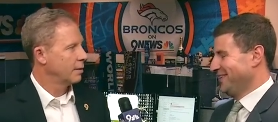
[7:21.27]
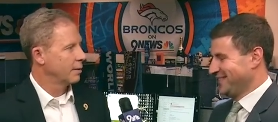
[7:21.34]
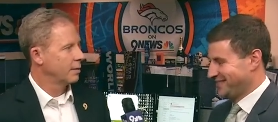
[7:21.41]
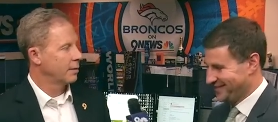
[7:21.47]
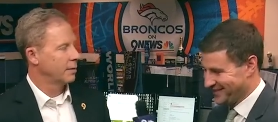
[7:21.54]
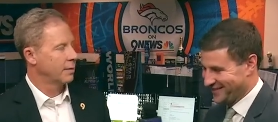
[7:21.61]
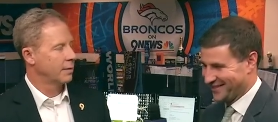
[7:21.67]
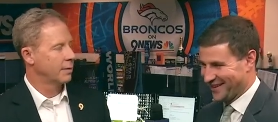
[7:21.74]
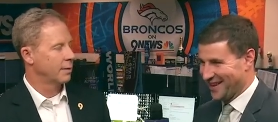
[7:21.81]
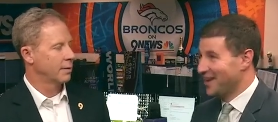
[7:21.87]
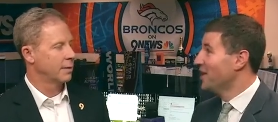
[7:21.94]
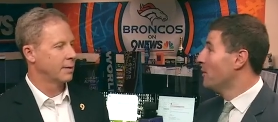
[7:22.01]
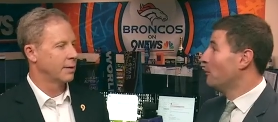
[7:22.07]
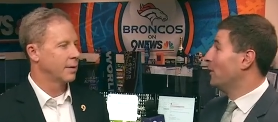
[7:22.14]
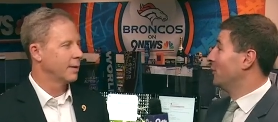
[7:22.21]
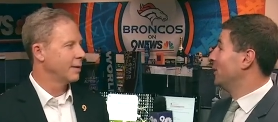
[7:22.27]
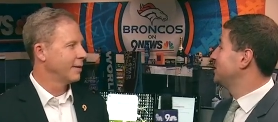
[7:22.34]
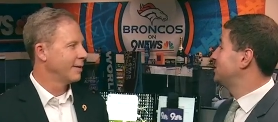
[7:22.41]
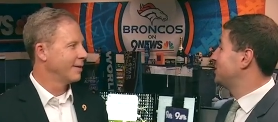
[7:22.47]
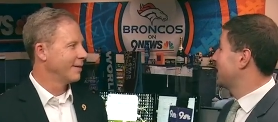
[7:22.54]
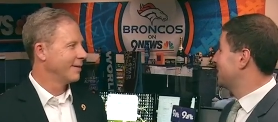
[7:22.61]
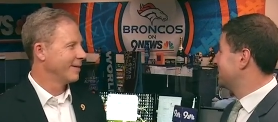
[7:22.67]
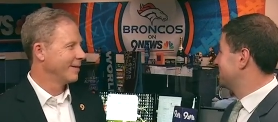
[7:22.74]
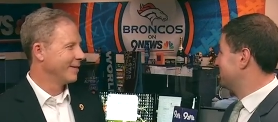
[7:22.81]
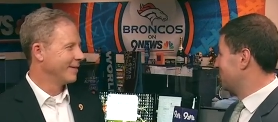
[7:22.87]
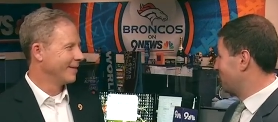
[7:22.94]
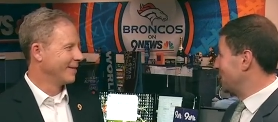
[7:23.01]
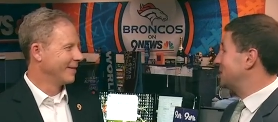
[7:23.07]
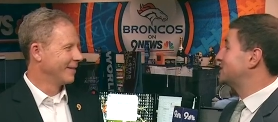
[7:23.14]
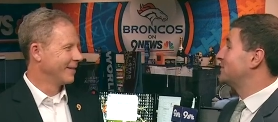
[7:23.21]
Speaker 1: okay. Well, unless you get
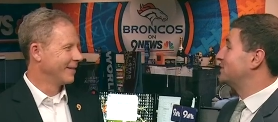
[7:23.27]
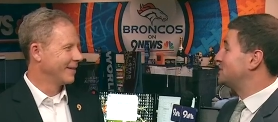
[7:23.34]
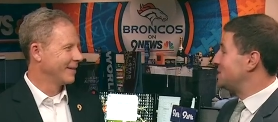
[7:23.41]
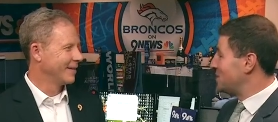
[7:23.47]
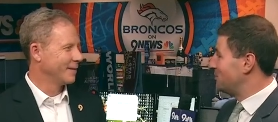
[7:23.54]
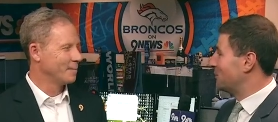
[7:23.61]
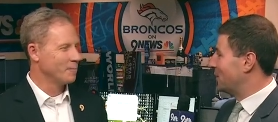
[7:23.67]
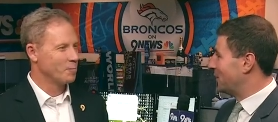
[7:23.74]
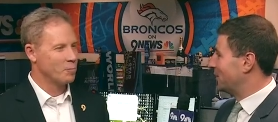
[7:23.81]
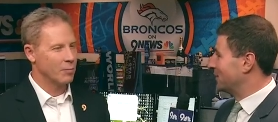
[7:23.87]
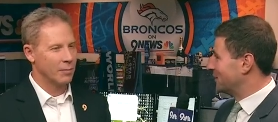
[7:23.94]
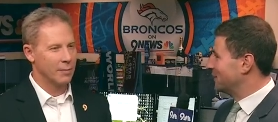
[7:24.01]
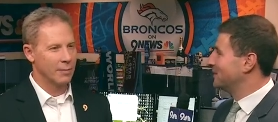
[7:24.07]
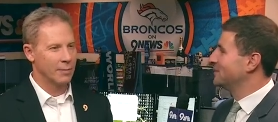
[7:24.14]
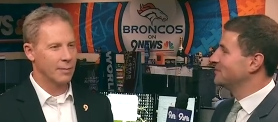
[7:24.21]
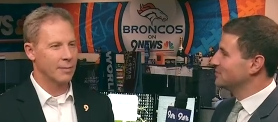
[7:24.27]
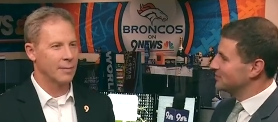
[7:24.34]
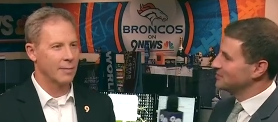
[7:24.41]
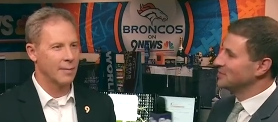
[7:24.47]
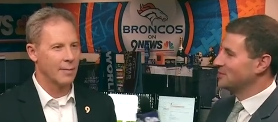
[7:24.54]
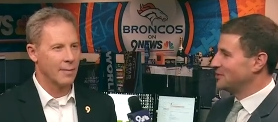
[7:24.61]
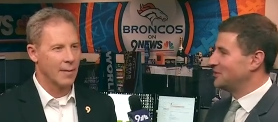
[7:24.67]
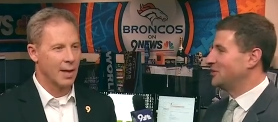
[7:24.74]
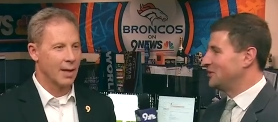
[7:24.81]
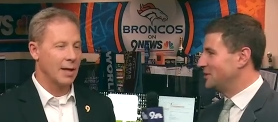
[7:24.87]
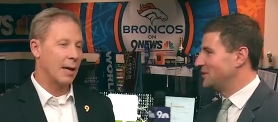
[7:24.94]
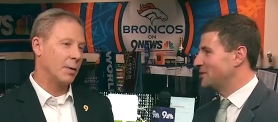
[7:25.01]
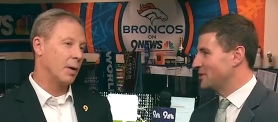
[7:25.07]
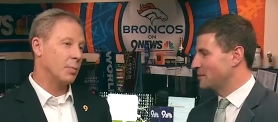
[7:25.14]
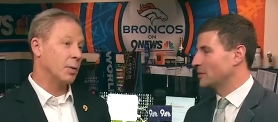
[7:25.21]
week 17 wrong, you know,
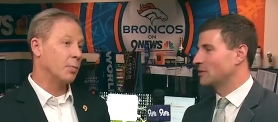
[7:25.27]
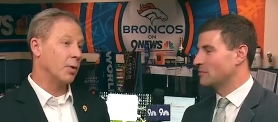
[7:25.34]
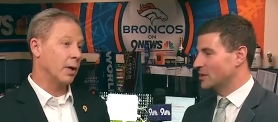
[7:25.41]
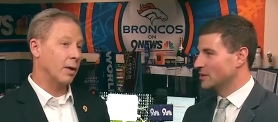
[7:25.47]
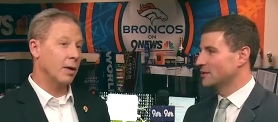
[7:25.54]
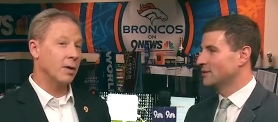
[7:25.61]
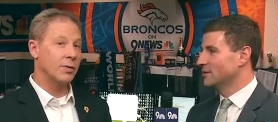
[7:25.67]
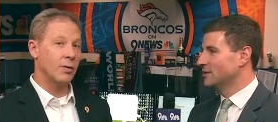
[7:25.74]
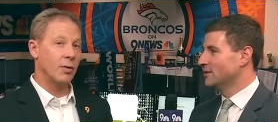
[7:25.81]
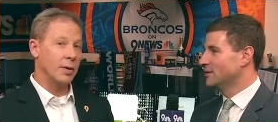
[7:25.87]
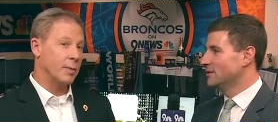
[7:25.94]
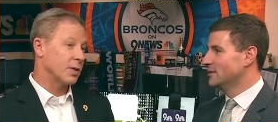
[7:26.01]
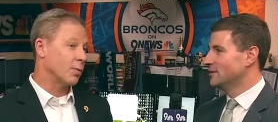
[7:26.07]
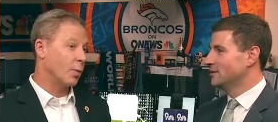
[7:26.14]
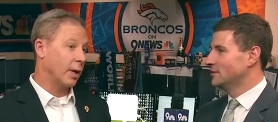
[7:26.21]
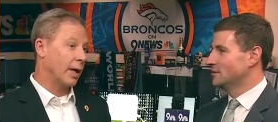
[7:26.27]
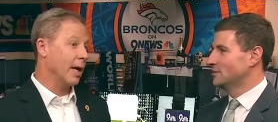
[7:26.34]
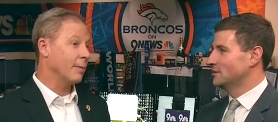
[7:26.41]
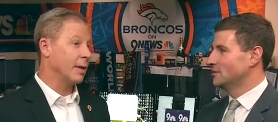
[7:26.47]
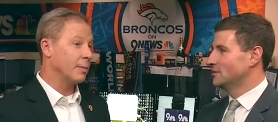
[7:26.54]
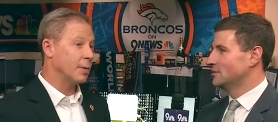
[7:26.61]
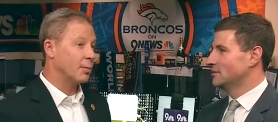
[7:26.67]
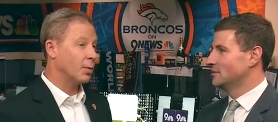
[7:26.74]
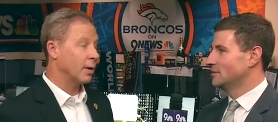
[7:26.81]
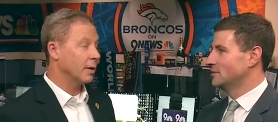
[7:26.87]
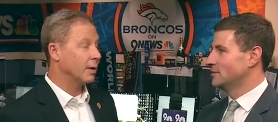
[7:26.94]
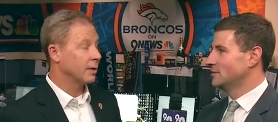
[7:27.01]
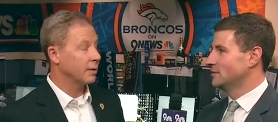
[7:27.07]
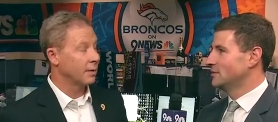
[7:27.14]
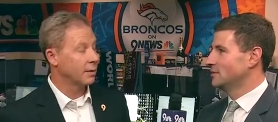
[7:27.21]
yeah, you think about pretty
Speaker 2: close. I'll only miss one game. That'd be pretty
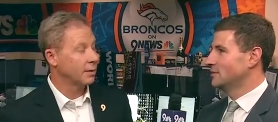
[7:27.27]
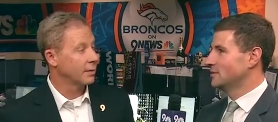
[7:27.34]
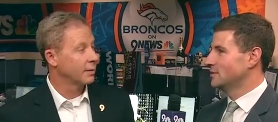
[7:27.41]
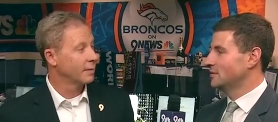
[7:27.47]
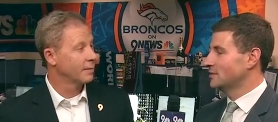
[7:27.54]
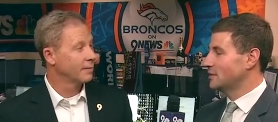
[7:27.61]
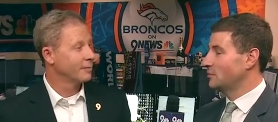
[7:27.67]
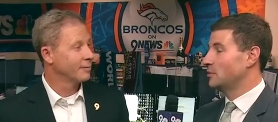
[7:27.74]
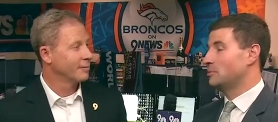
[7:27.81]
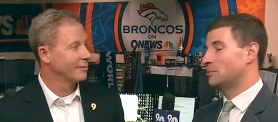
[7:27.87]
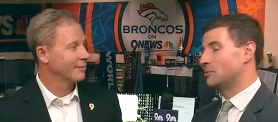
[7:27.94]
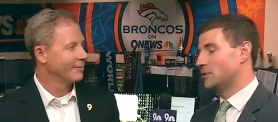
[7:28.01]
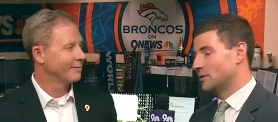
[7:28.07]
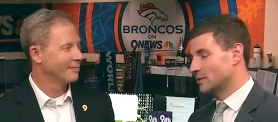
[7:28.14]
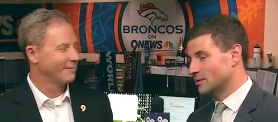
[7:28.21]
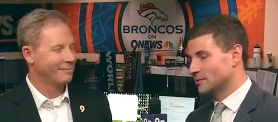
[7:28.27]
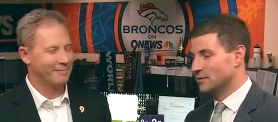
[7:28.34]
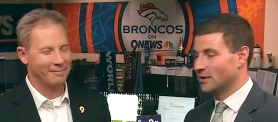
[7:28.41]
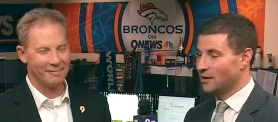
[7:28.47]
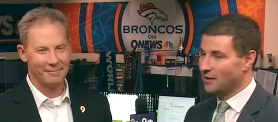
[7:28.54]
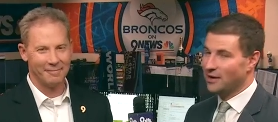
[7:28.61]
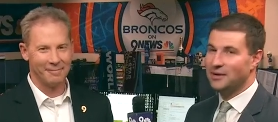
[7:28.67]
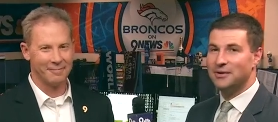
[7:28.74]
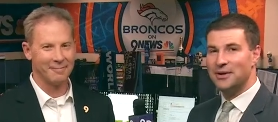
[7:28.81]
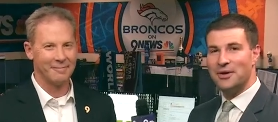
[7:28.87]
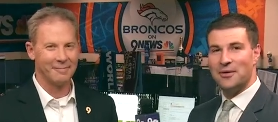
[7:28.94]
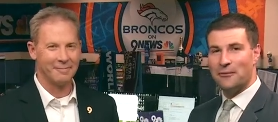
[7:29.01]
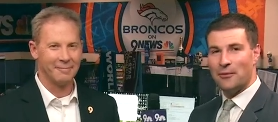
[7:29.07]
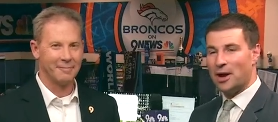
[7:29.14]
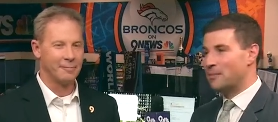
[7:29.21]
good.
Speaker 1: That would be pretty good. All right.
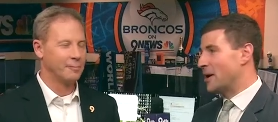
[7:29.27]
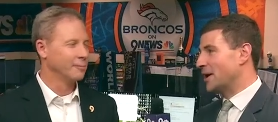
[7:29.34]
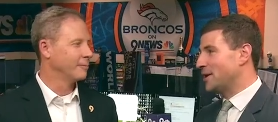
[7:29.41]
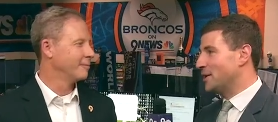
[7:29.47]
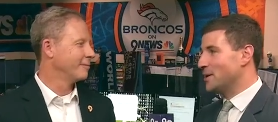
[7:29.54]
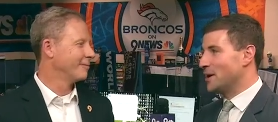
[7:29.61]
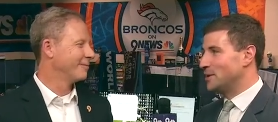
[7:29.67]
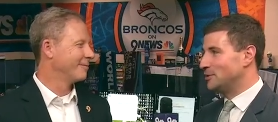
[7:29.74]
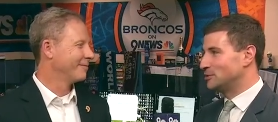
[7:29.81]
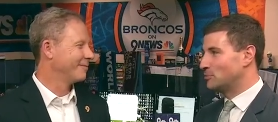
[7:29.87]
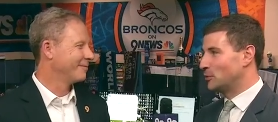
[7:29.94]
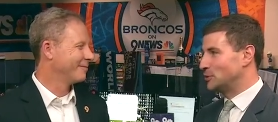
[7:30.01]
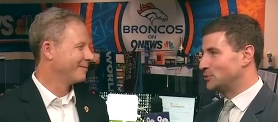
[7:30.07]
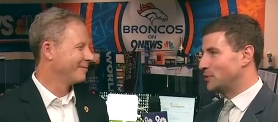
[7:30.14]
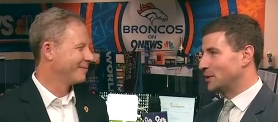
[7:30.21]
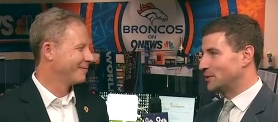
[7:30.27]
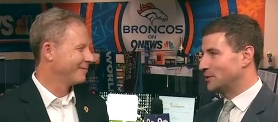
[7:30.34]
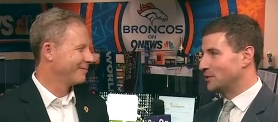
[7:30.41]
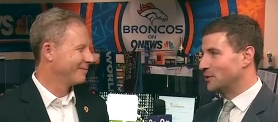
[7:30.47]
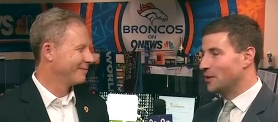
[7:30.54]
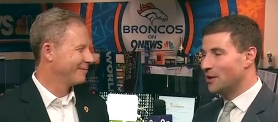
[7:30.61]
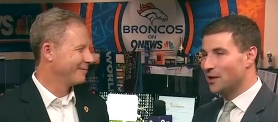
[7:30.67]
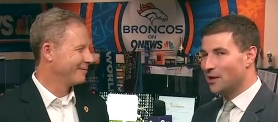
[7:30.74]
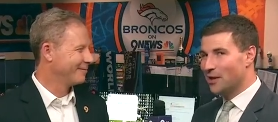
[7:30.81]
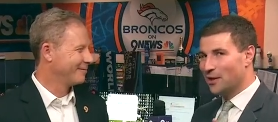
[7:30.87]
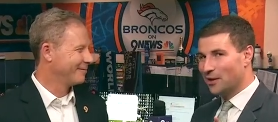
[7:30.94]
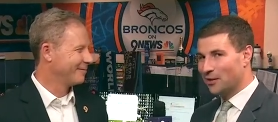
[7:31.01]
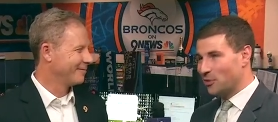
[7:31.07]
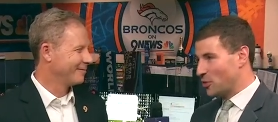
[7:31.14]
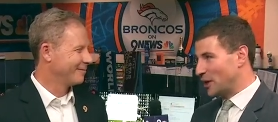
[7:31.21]
Rod Mackey, 9 News Sports Director.
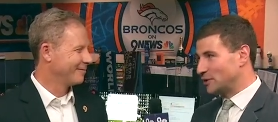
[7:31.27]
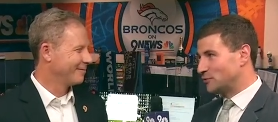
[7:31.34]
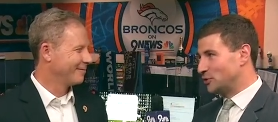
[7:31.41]
Thanks